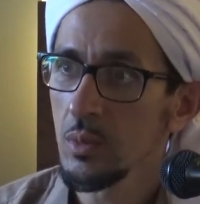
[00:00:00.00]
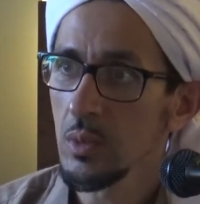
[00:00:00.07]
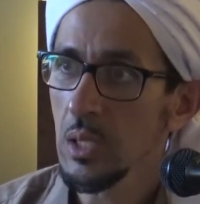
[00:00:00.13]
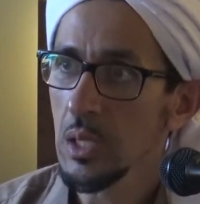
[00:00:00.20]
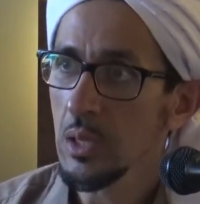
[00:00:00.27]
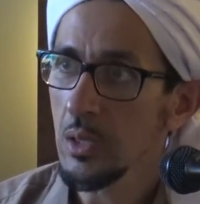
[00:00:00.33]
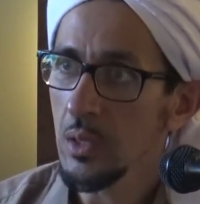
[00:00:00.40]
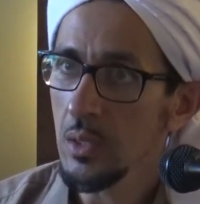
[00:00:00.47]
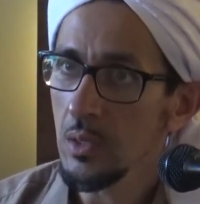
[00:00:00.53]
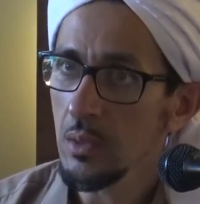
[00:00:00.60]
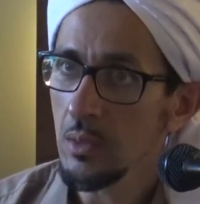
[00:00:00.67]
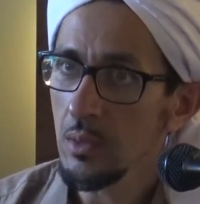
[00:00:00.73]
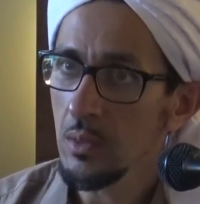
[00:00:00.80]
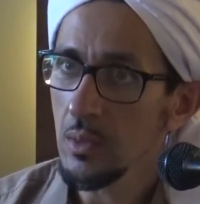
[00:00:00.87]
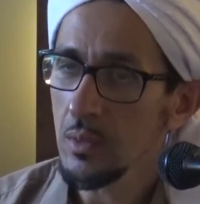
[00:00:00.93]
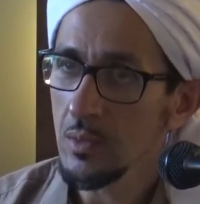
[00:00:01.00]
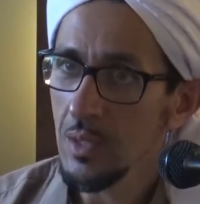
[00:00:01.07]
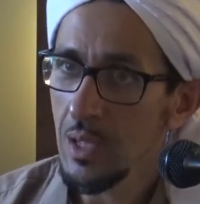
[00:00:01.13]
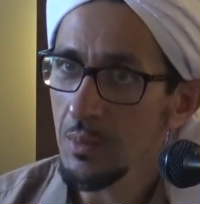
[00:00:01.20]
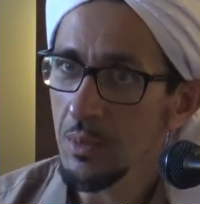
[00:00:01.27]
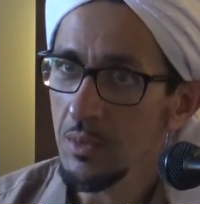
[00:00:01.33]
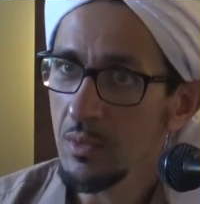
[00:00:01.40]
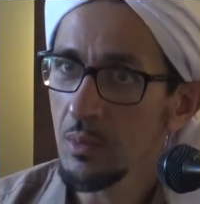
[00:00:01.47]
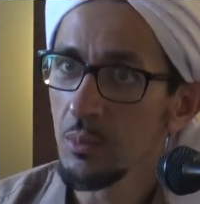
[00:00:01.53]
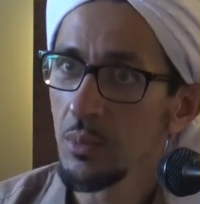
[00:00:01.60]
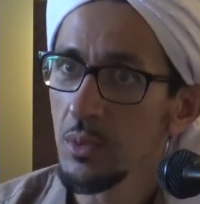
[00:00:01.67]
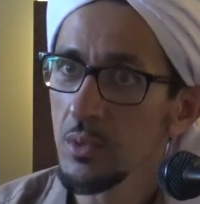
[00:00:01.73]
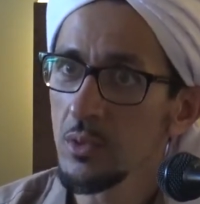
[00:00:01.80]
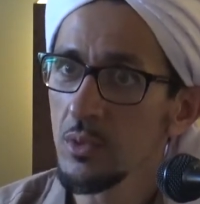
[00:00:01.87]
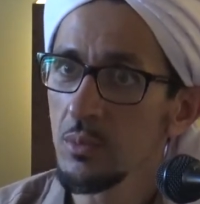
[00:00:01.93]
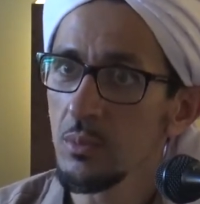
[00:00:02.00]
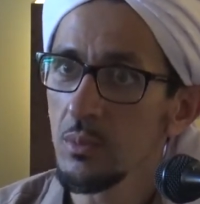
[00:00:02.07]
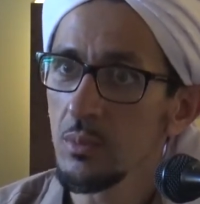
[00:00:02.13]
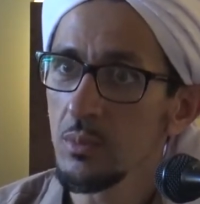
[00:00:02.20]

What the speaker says: in the Islamic symbolism